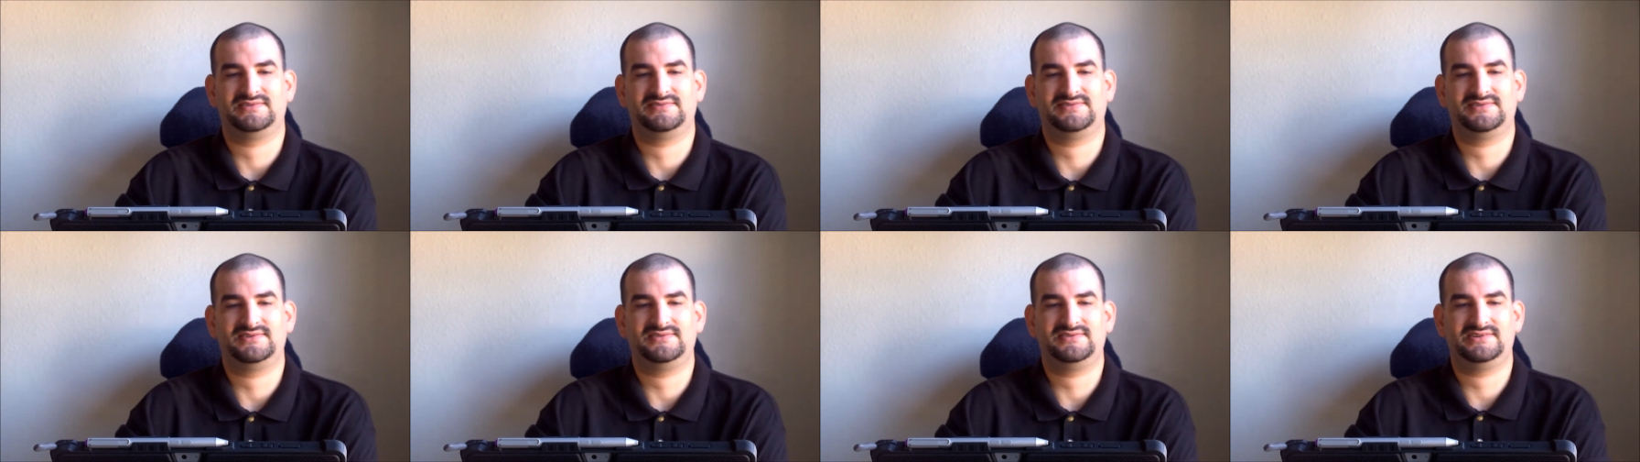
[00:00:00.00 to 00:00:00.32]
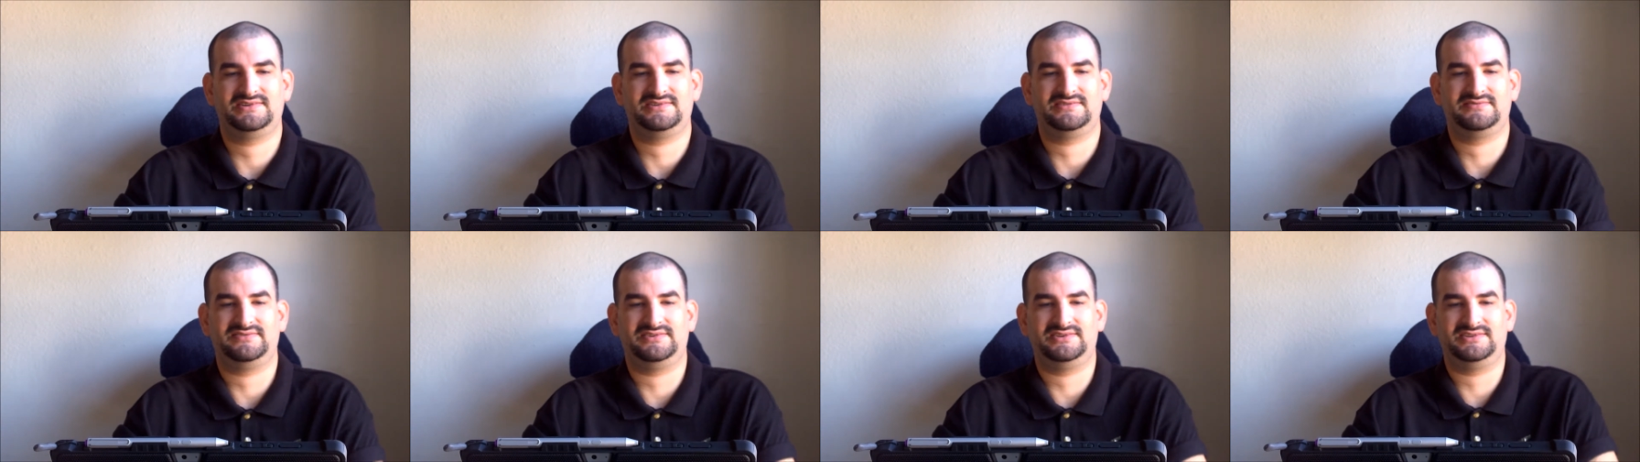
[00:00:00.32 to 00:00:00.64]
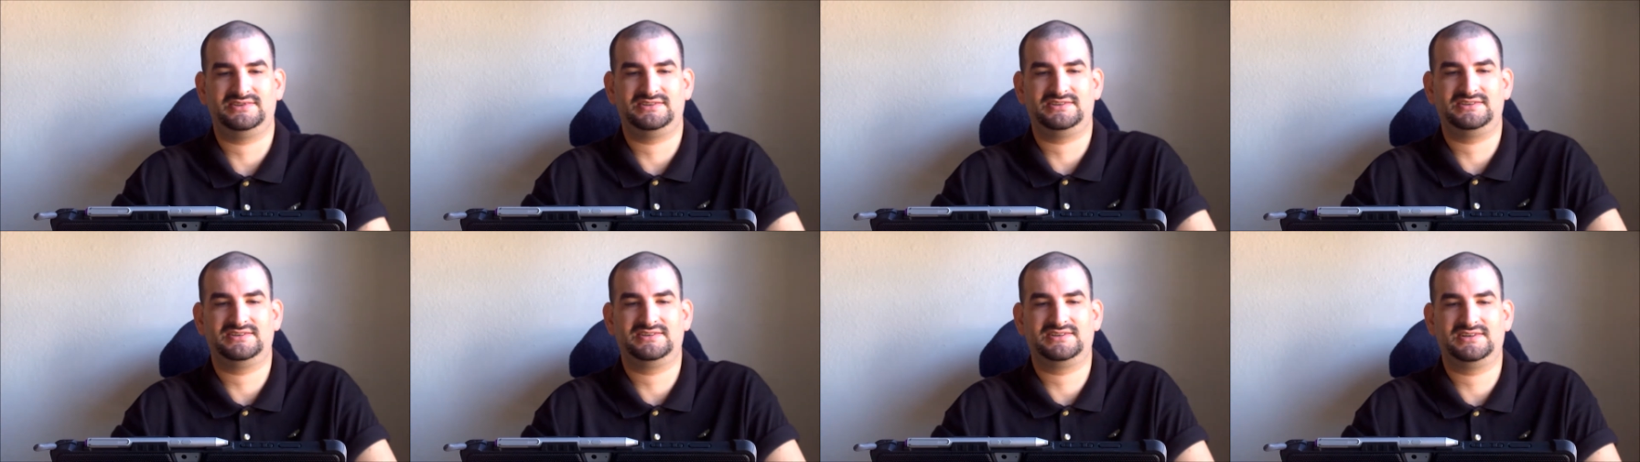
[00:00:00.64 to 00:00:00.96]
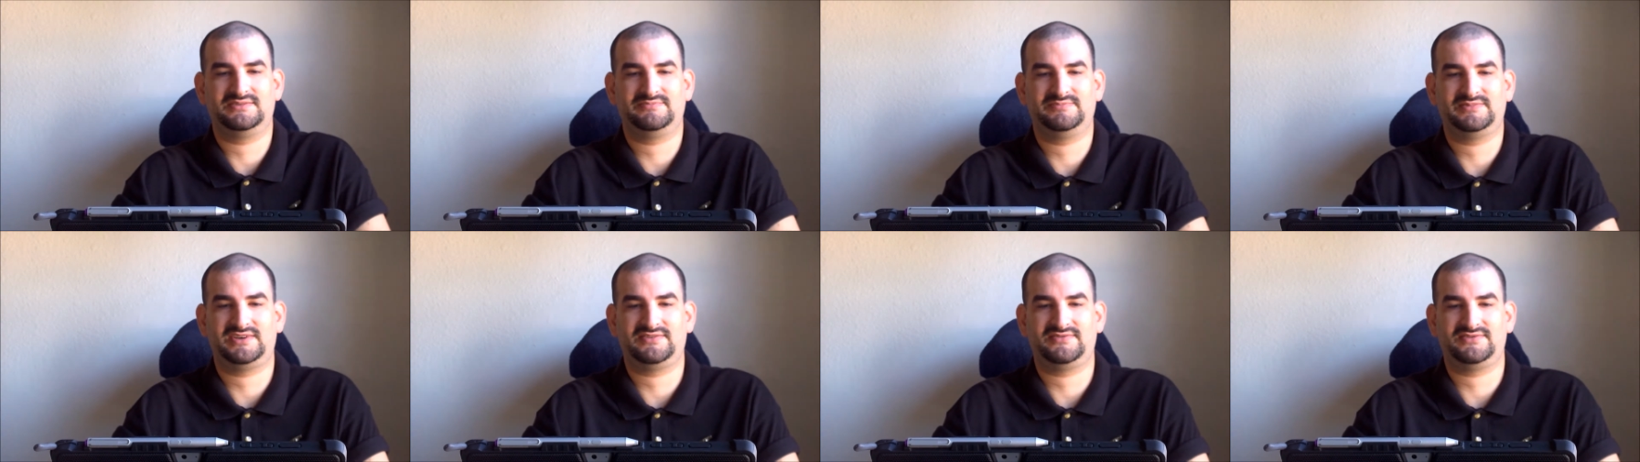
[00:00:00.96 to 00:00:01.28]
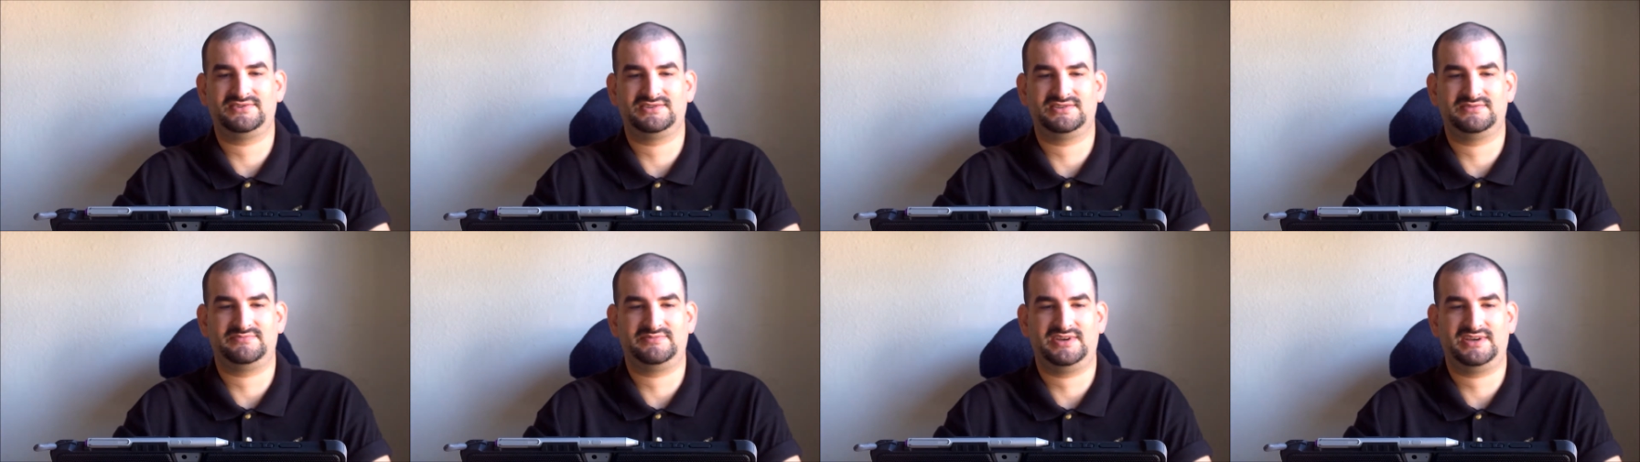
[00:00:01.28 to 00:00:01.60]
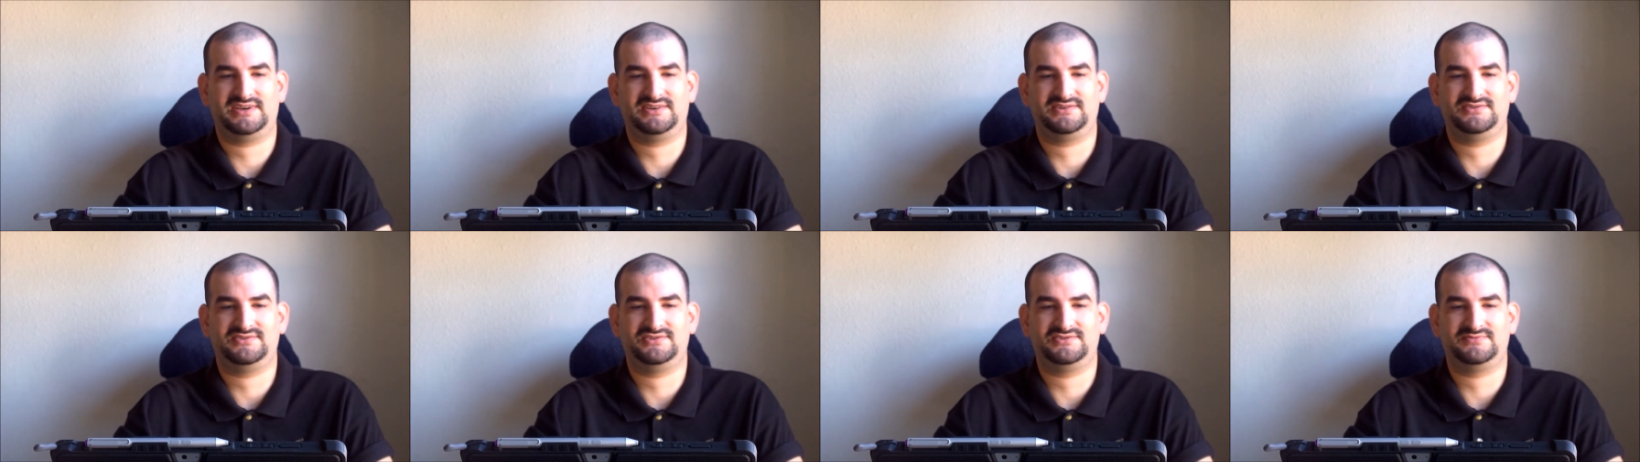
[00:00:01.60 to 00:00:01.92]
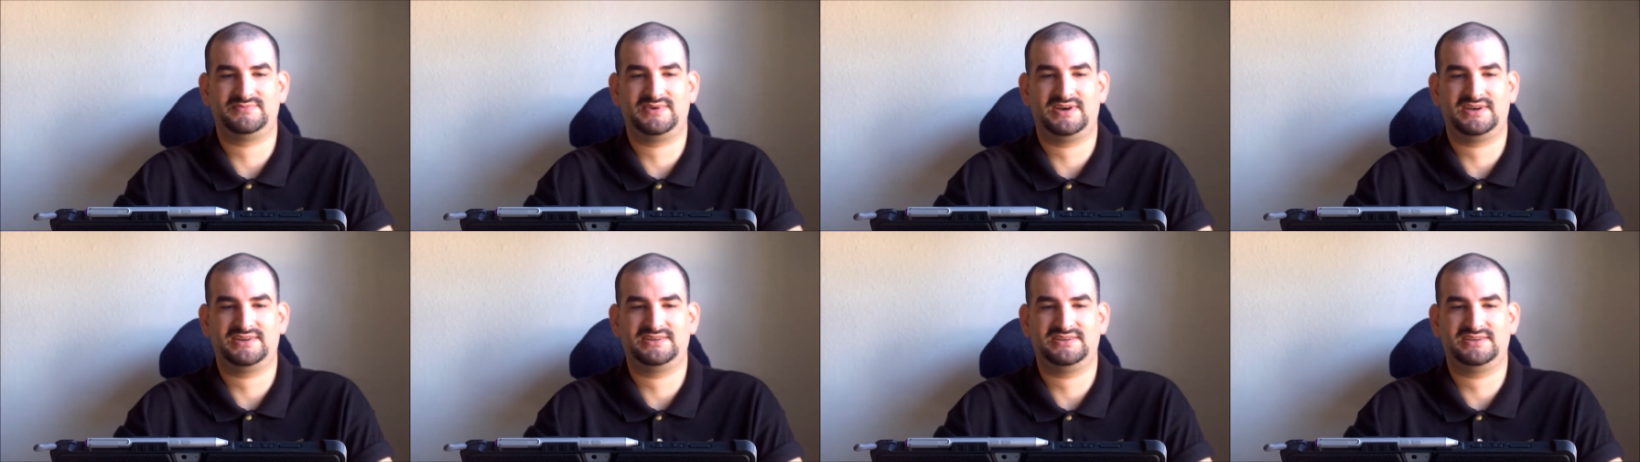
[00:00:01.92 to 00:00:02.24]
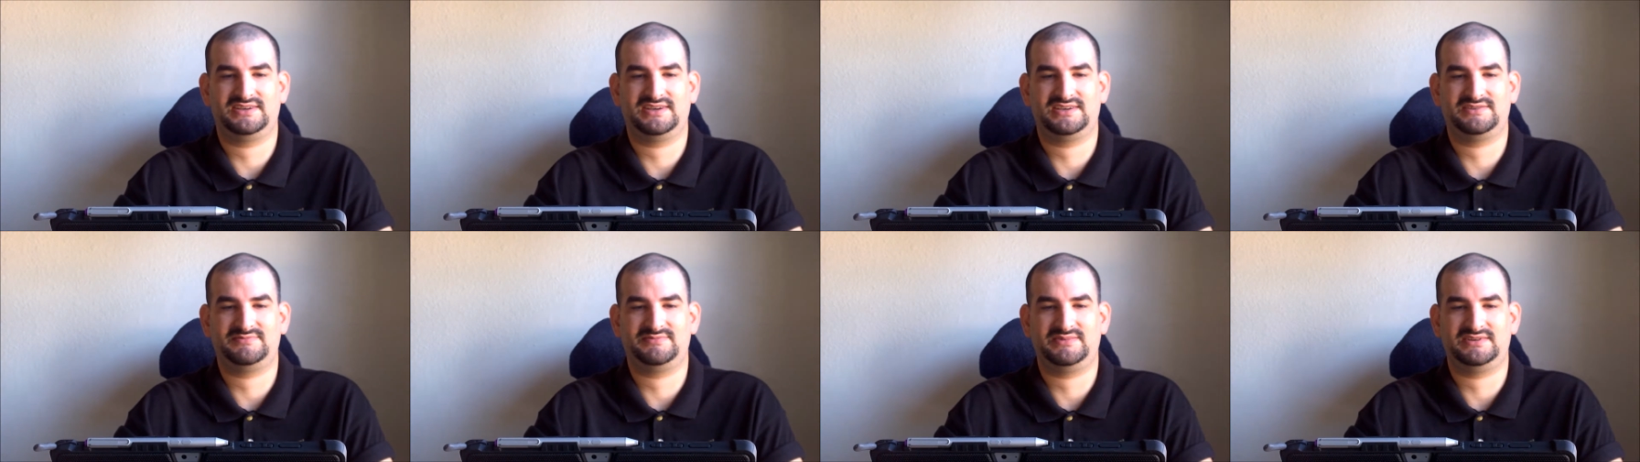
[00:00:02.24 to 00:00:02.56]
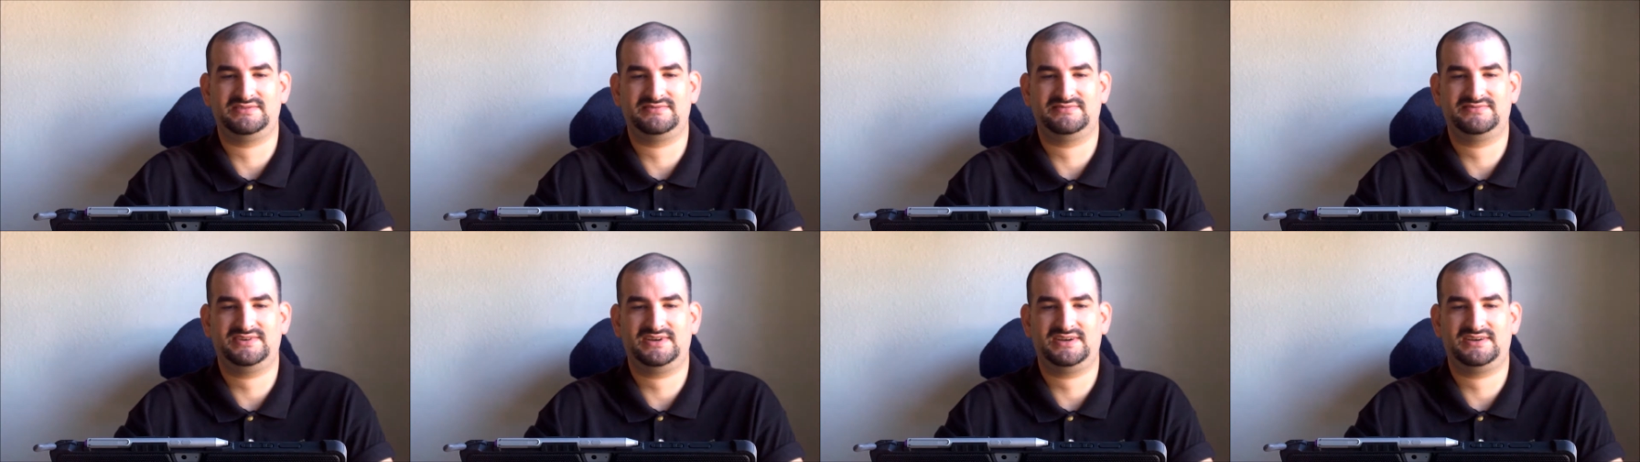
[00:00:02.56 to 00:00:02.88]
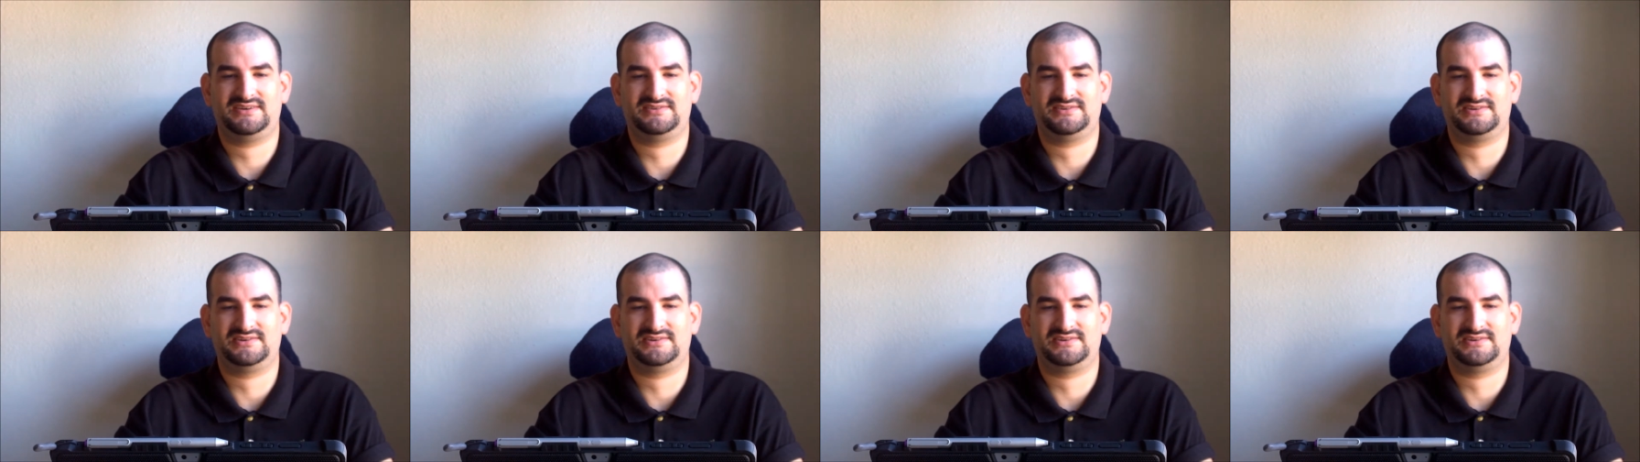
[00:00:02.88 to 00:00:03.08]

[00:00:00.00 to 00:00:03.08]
phone interview that the gunman was the man whose body had been found.